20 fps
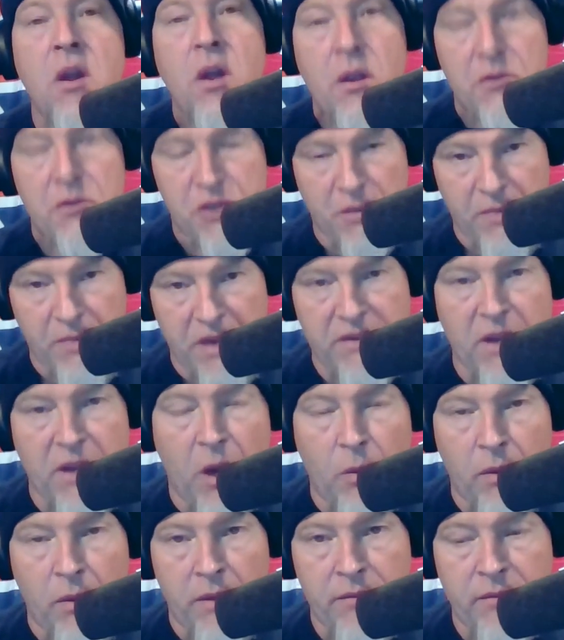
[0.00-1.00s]
should be
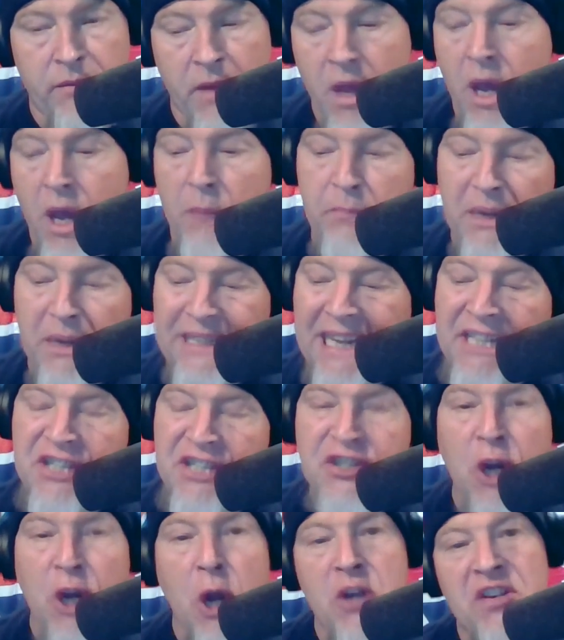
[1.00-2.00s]
dealt with. But let's
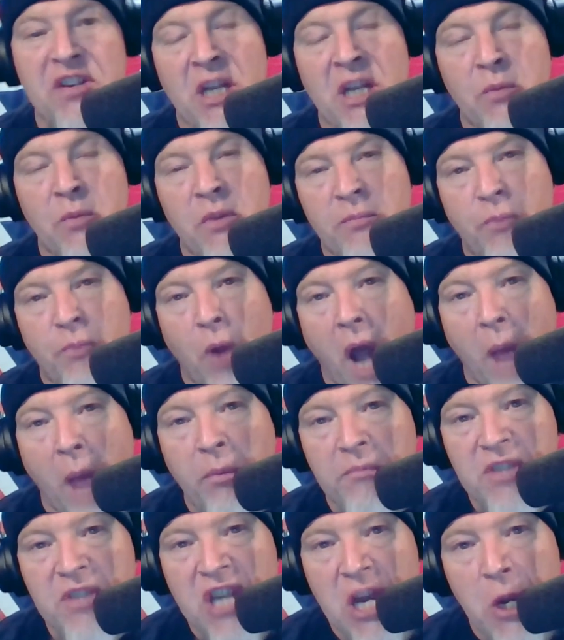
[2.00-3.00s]
start dealing with
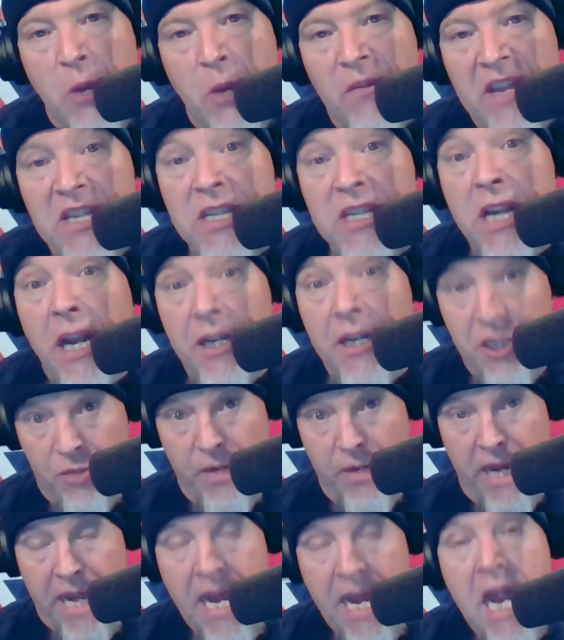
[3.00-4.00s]
problems here in this
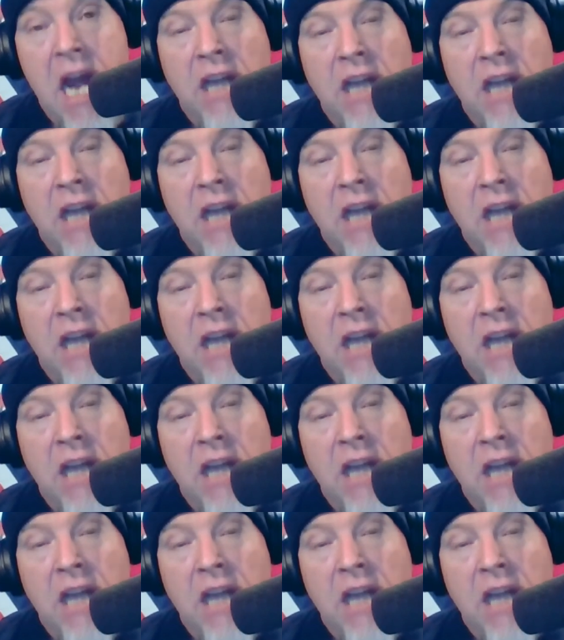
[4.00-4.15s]
country.